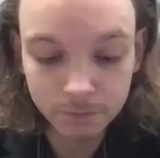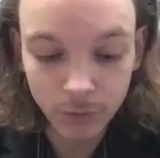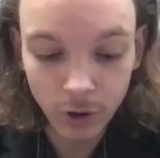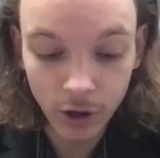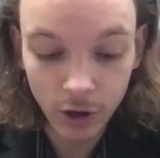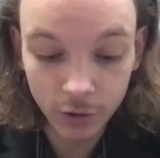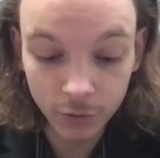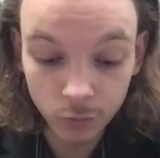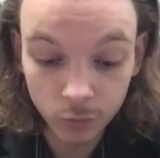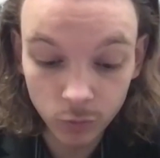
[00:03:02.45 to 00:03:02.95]

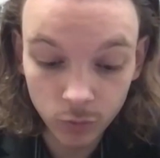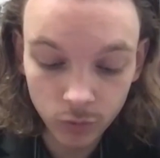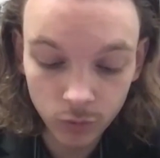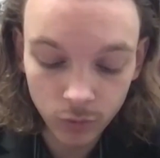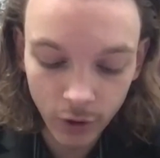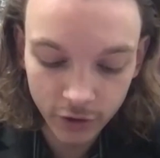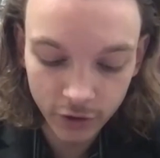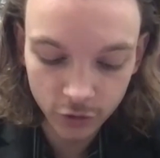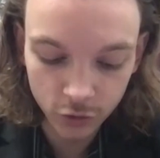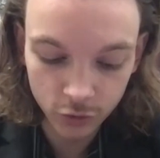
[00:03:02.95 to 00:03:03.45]
I'd
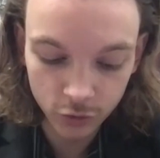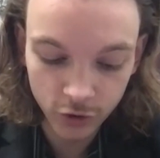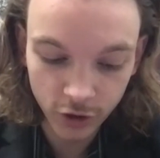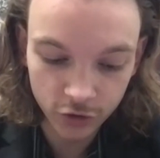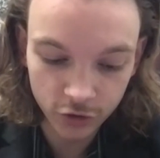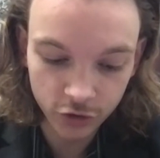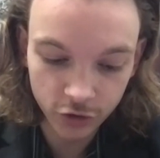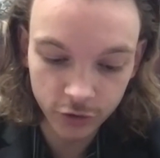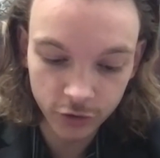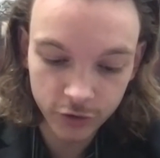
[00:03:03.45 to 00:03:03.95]
like to
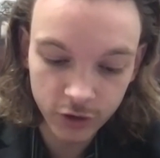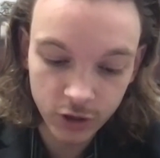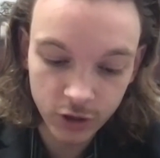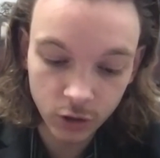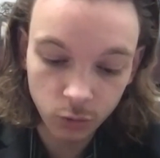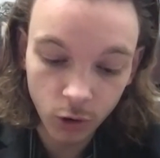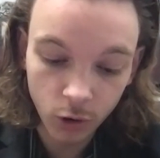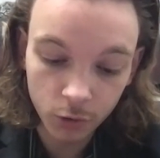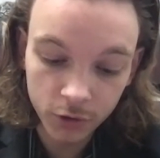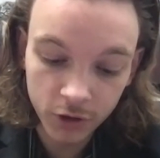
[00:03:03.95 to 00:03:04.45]
touch on the
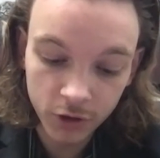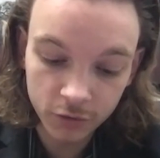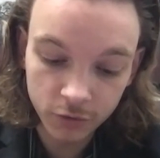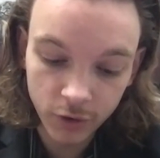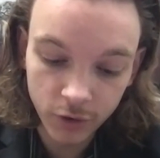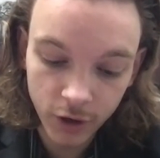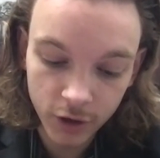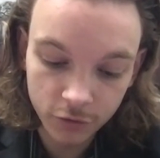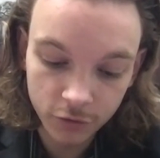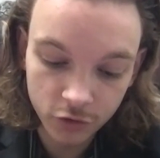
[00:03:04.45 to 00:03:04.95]
quality of
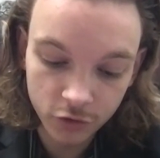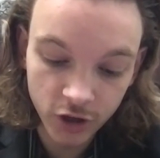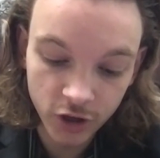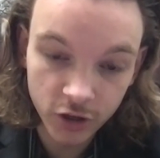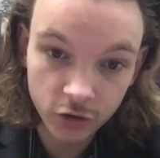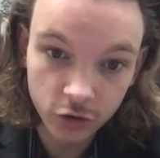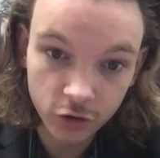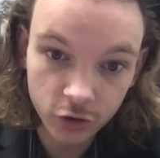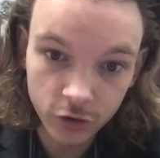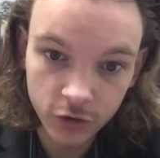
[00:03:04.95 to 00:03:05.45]
life
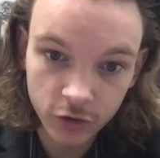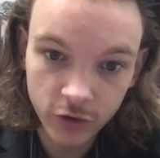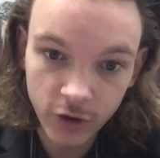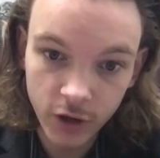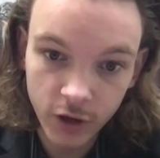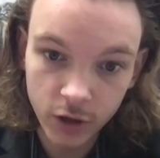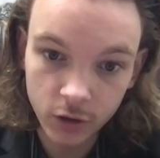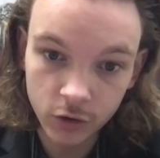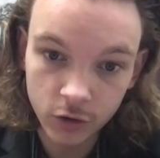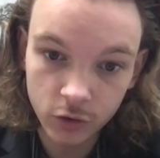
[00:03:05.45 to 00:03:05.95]
changes
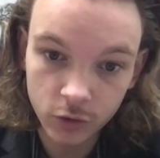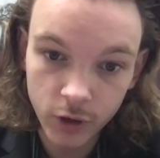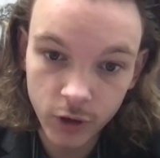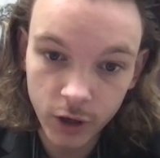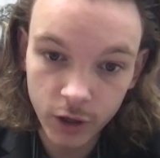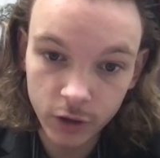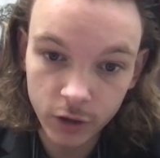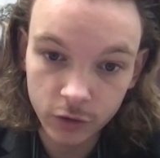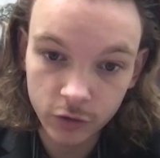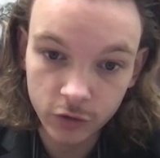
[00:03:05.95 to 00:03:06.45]
that you
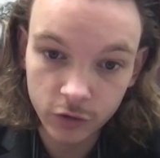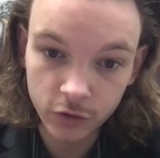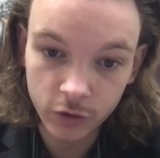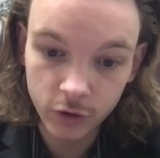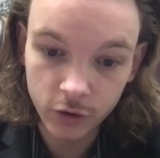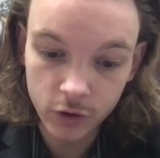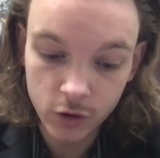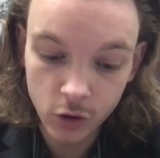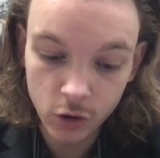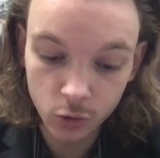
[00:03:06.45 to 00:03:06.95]
guys
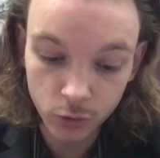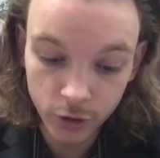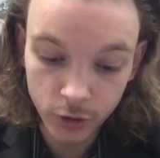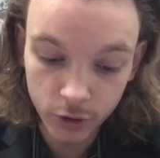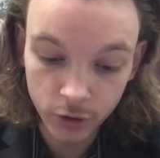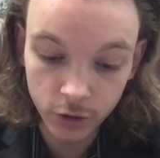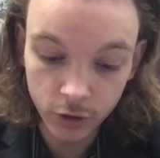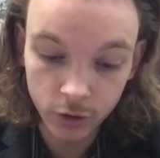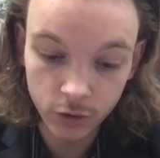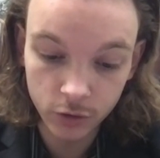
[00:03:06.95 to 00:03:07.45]

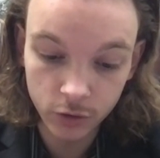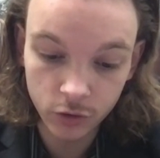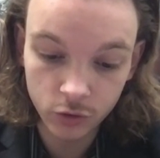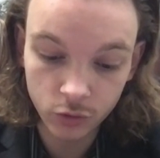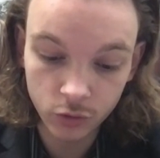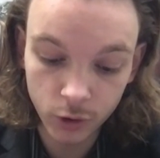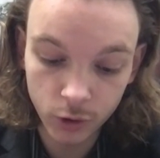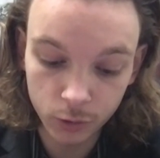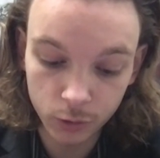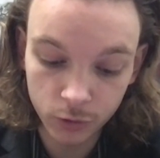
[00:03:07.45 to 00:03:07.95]
noted
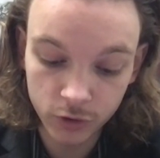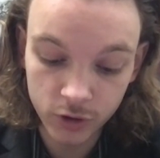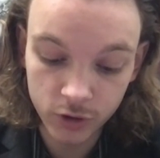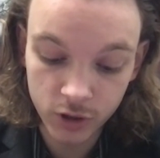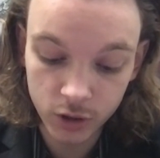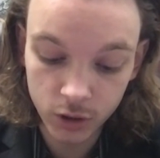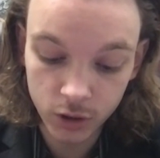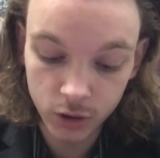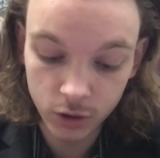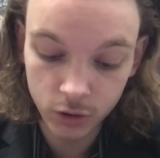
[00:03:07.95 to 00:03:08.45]
throughout
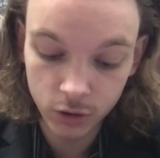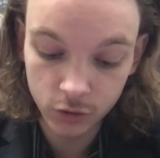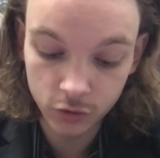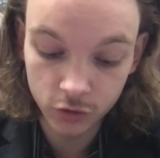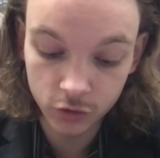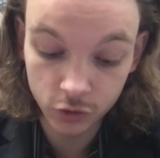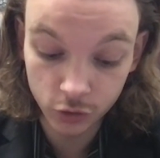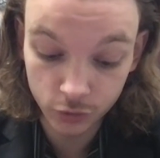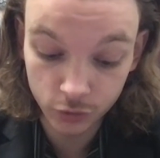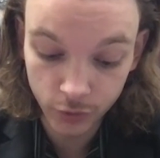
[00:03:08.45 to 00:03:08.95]
the
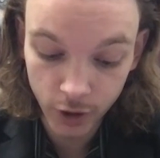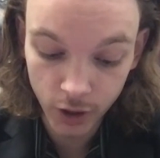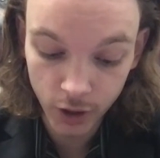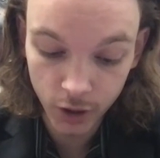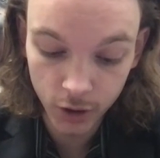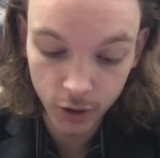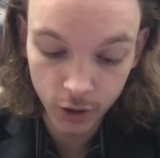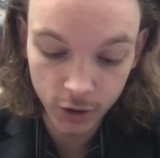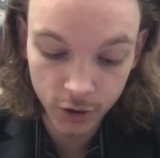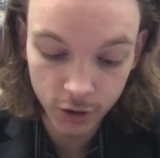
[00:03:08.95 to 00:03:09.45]

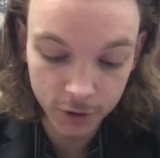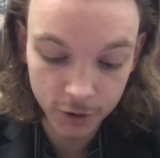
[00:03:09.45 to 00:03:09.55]
survey.